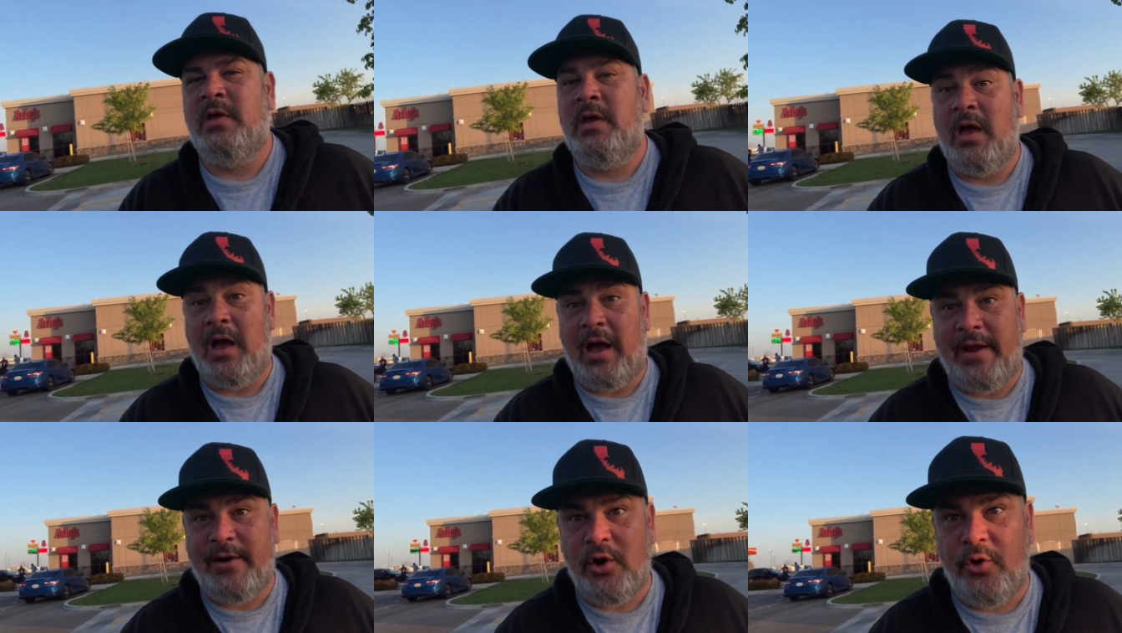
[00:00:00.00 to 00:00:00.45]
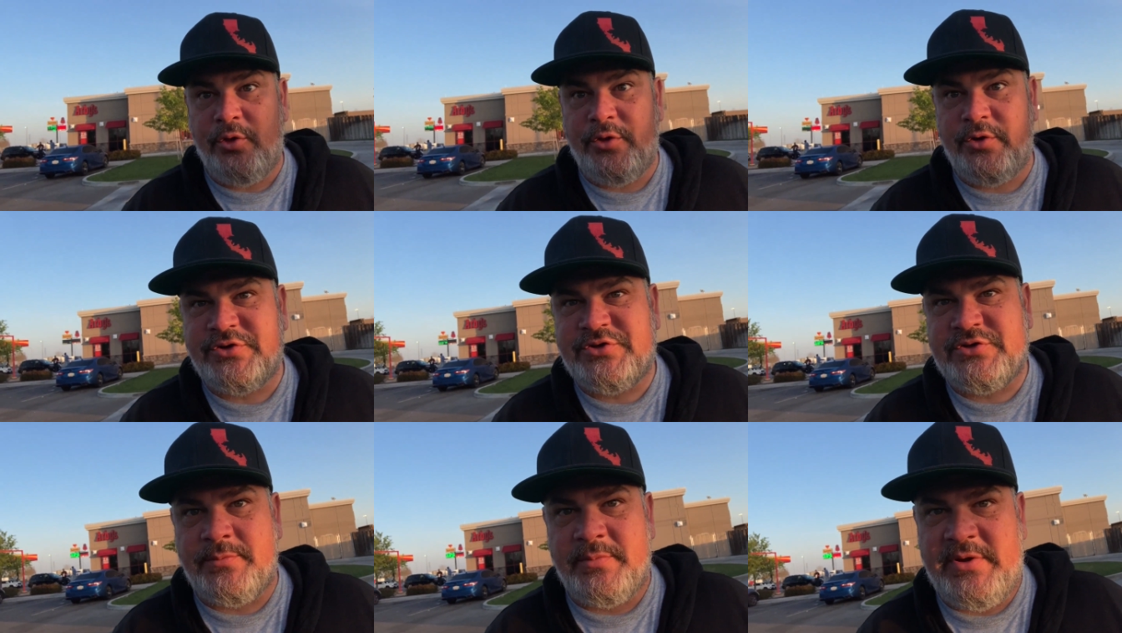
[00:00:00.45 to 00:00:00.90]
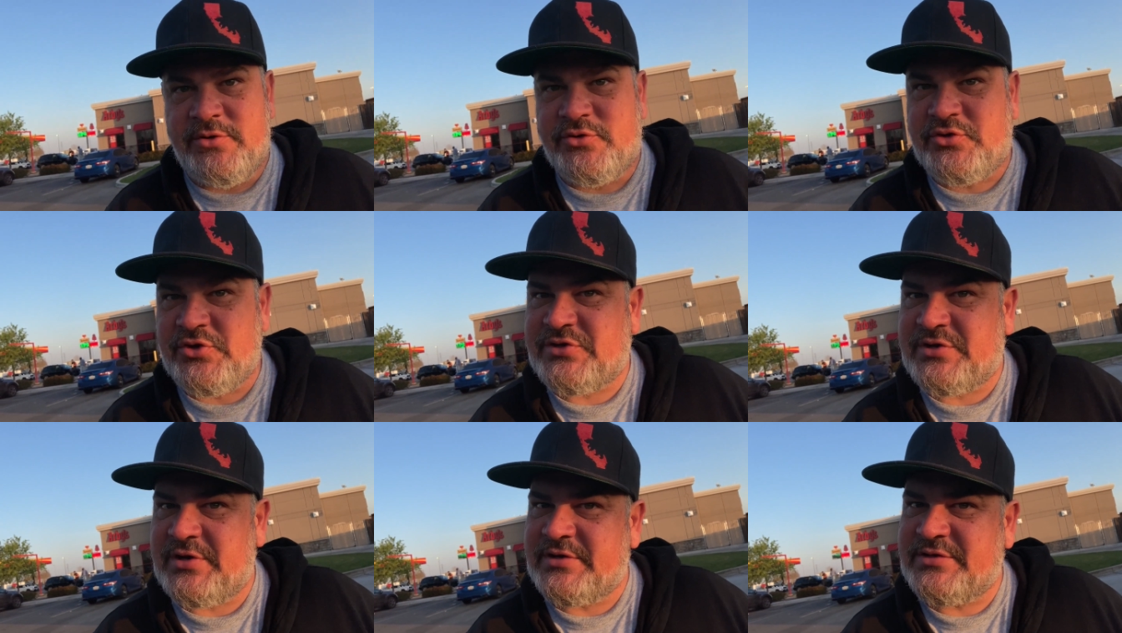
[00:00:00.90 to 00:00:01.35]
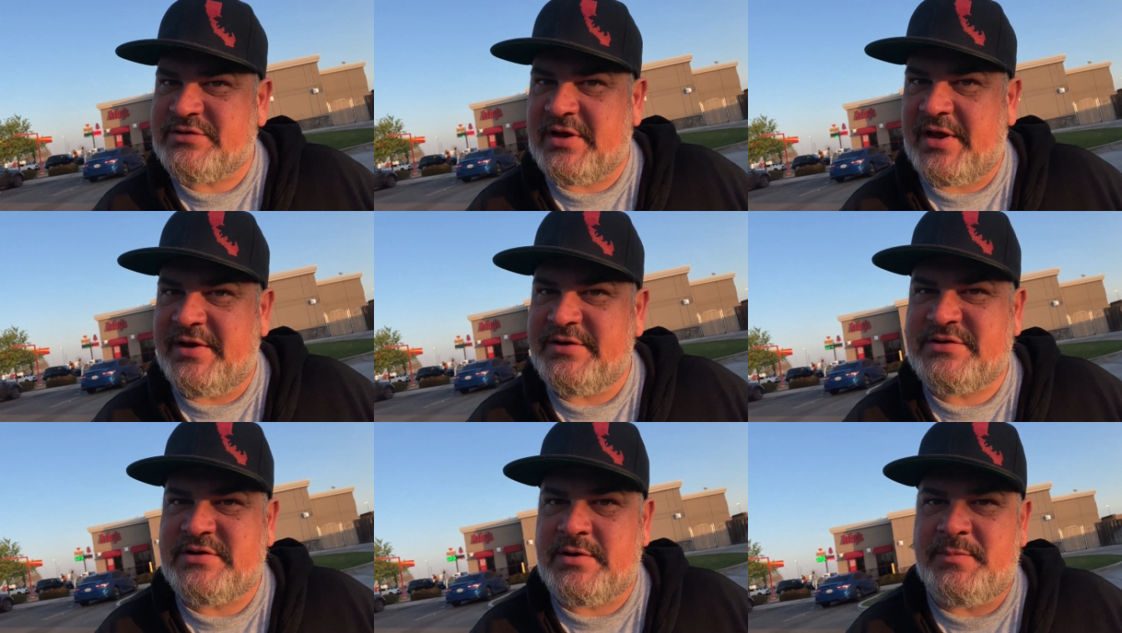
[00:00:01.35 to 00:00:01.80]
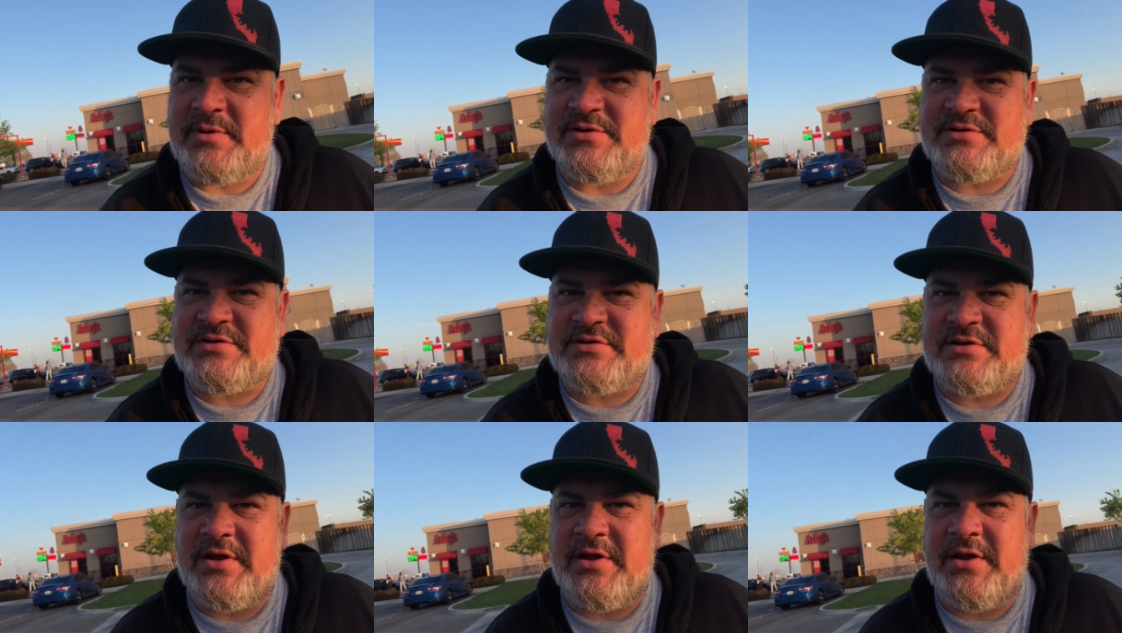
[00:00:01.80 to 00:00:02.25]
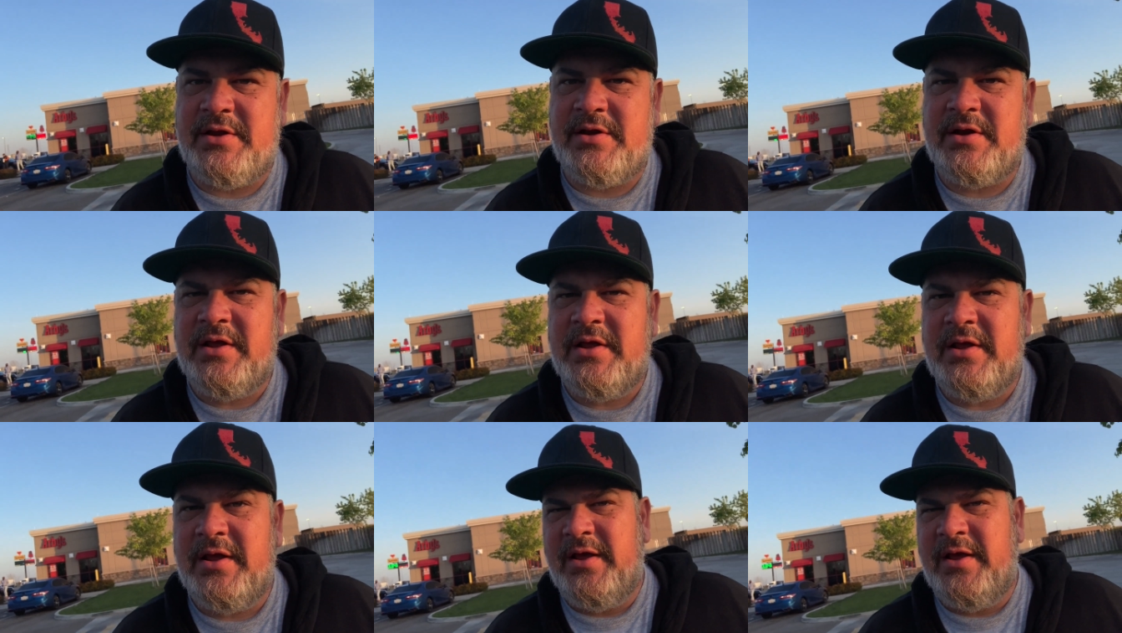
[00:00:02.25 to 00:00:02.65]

I know there's some interesting sights to be seen,